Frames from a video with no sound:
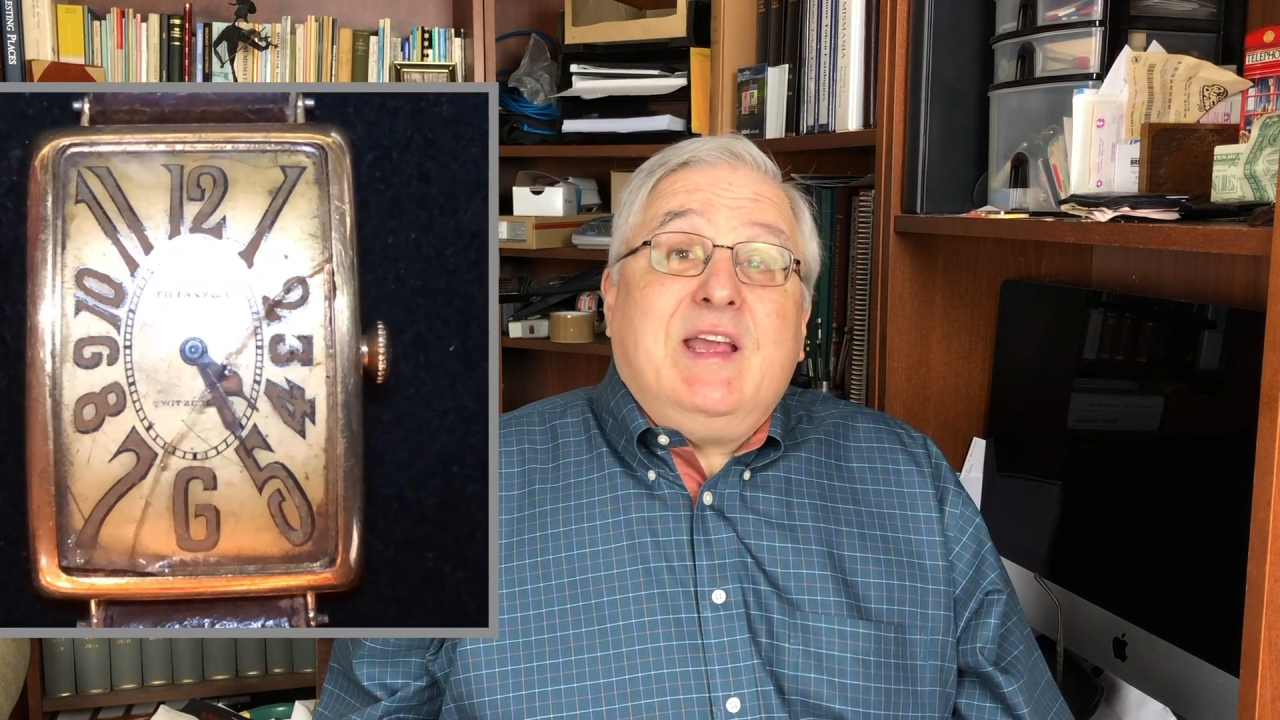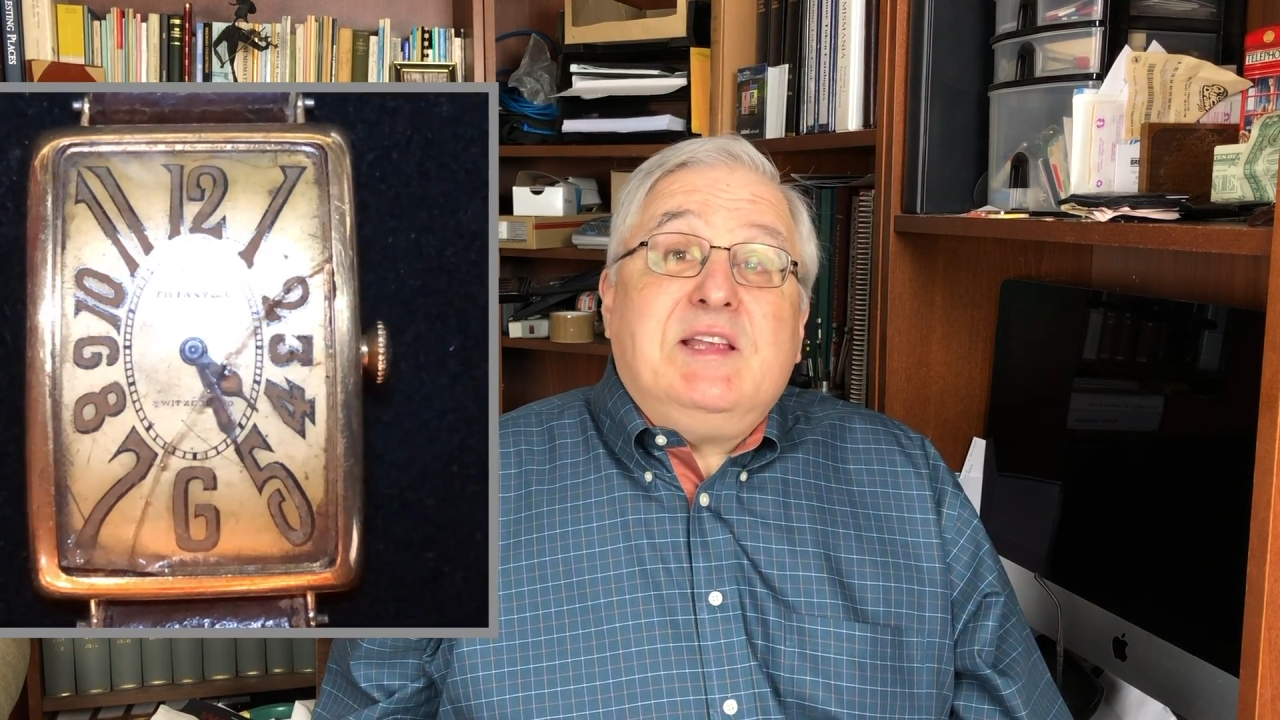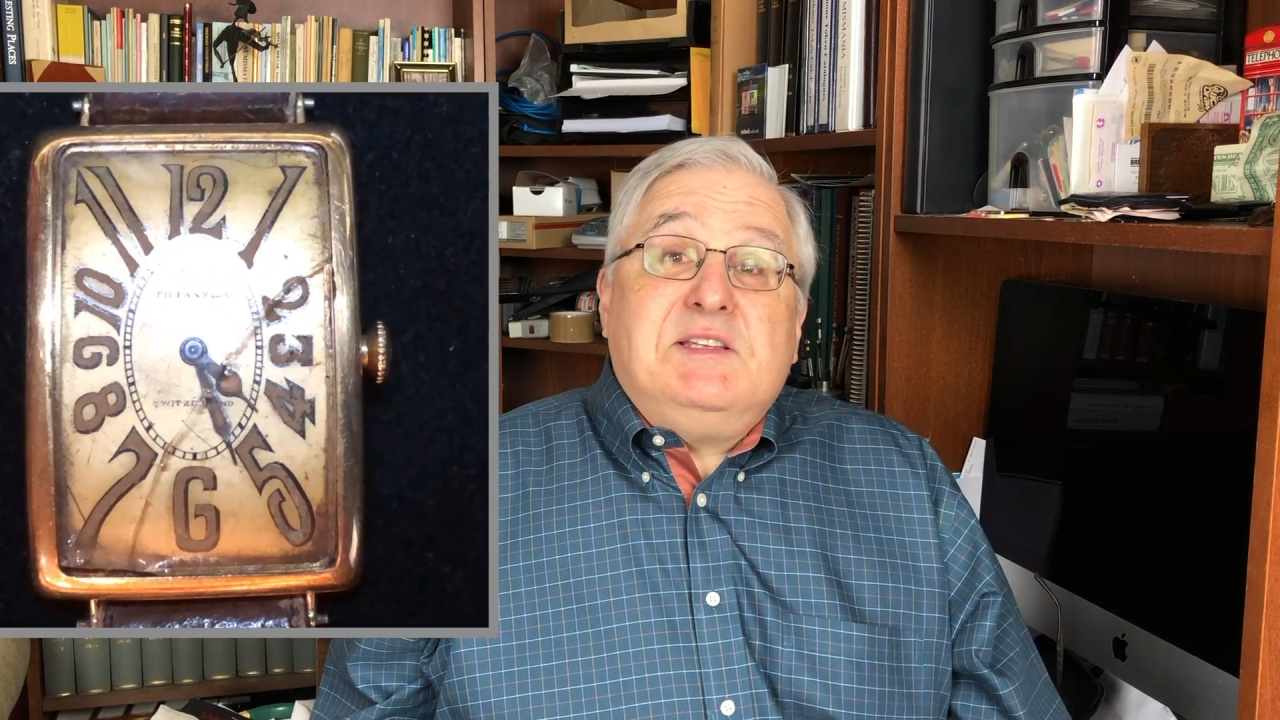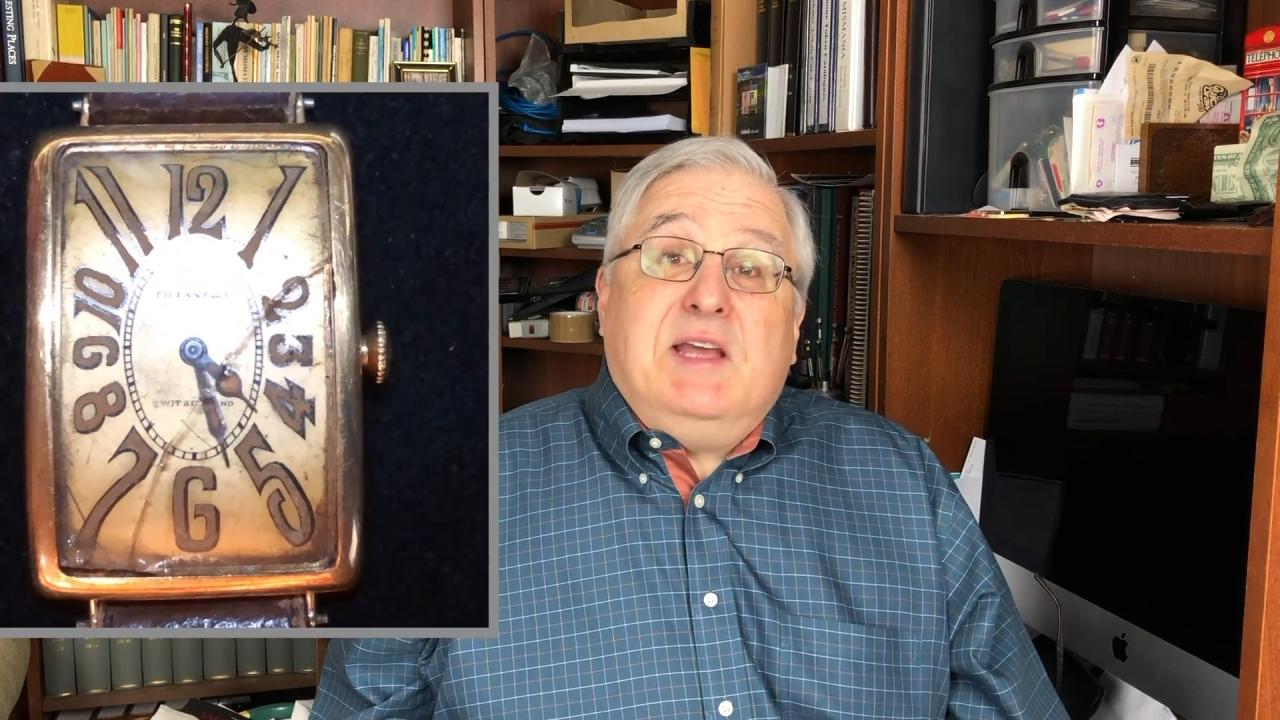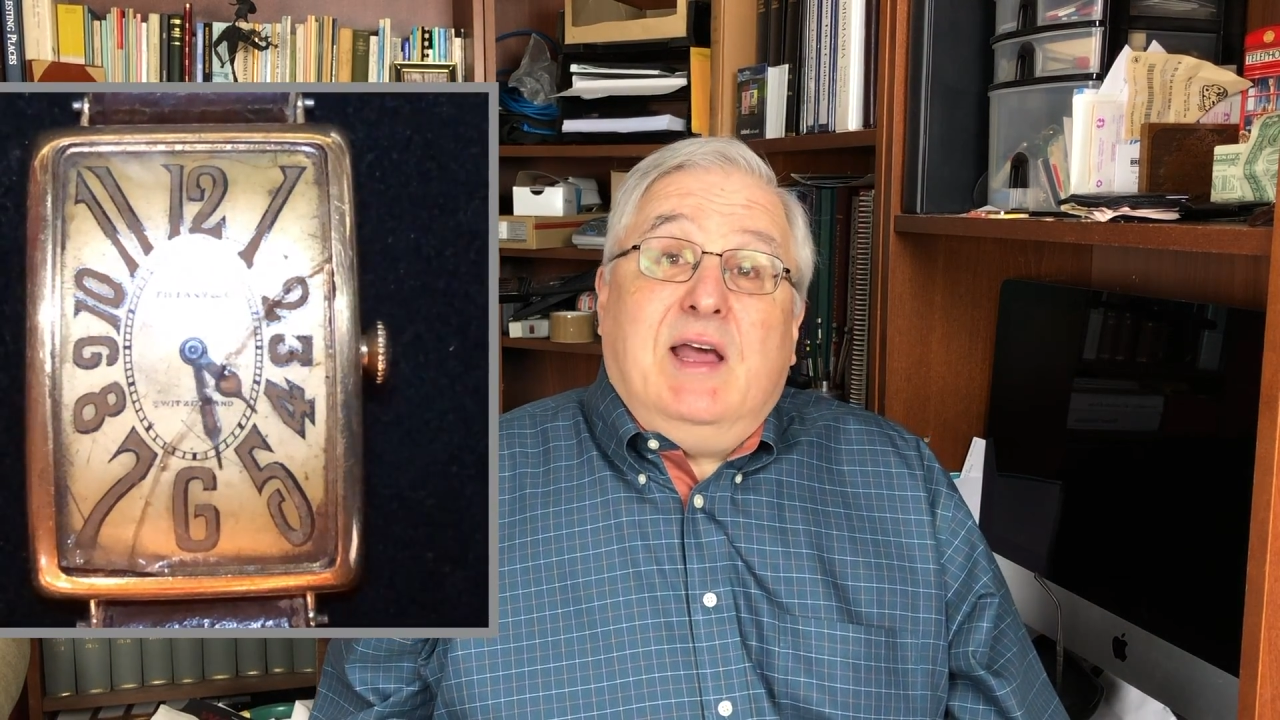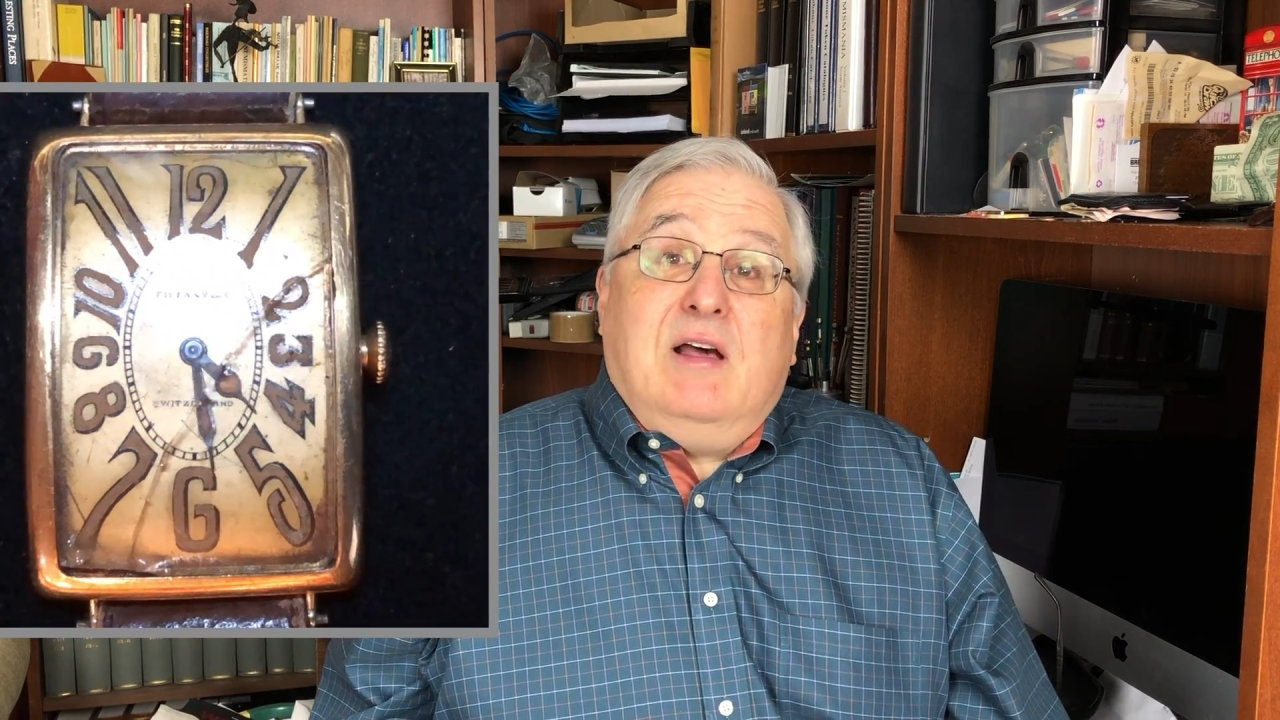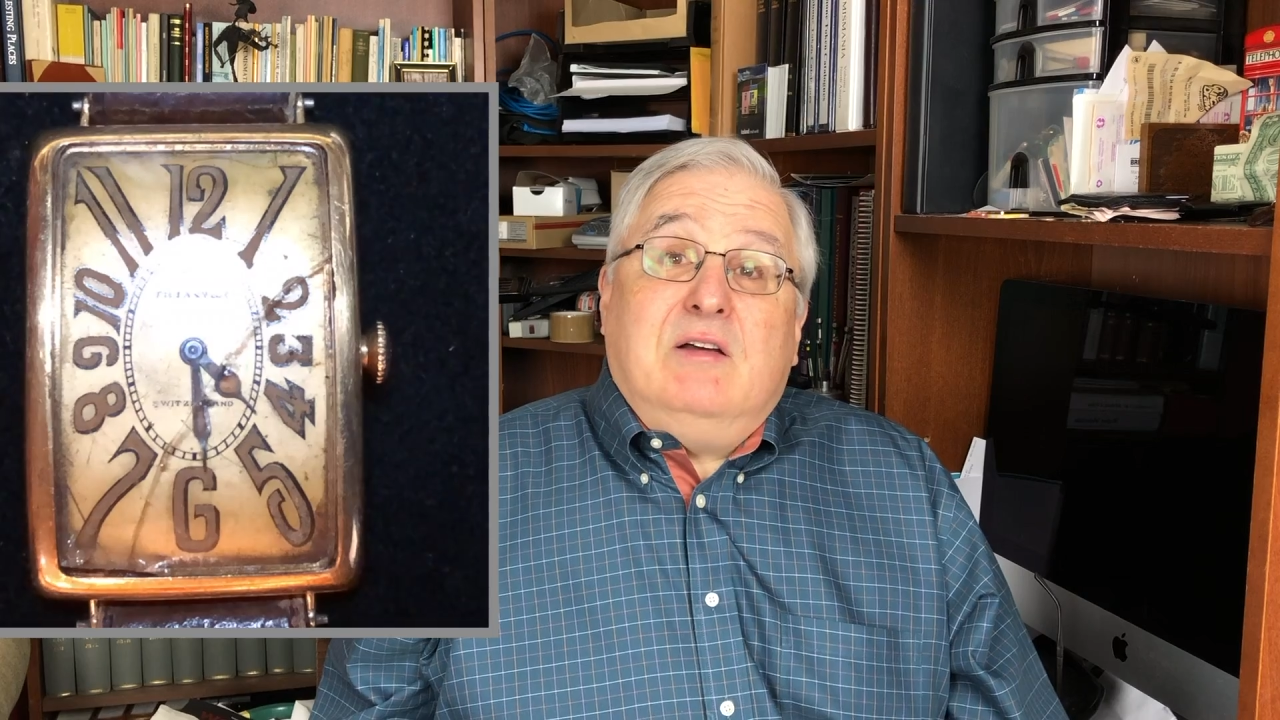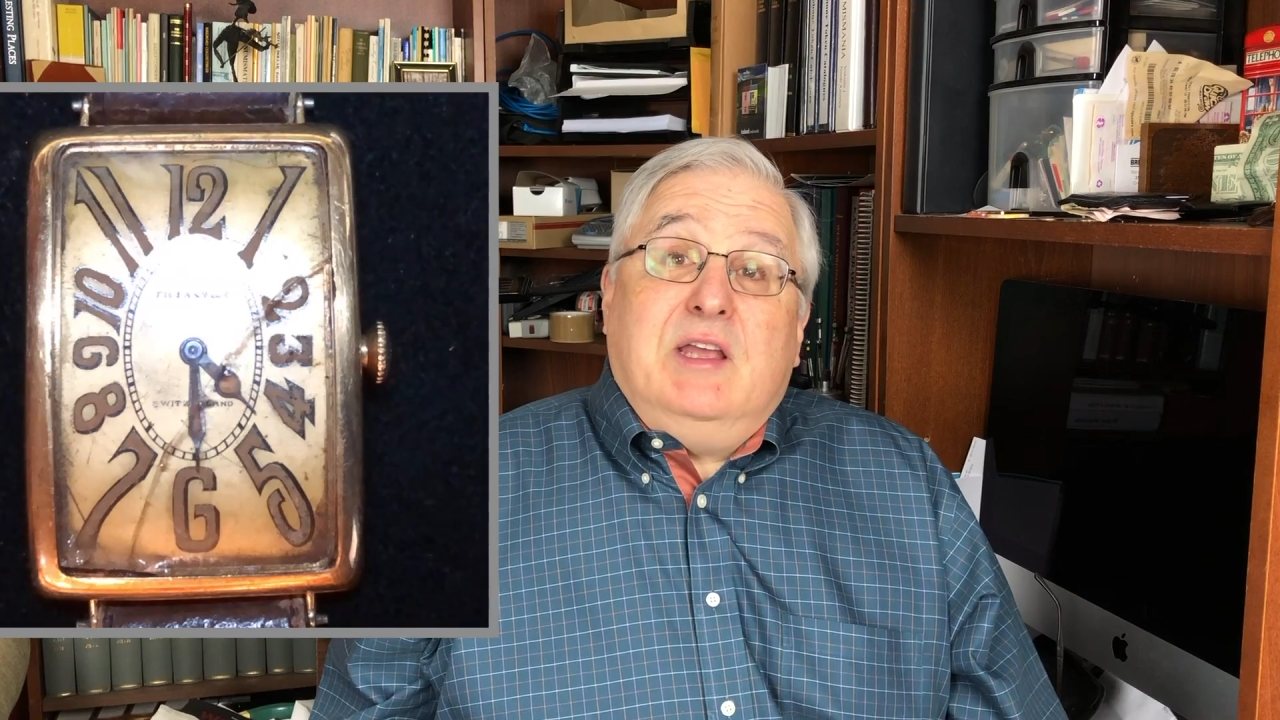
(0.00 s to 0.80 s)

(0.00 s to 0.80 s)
can tell,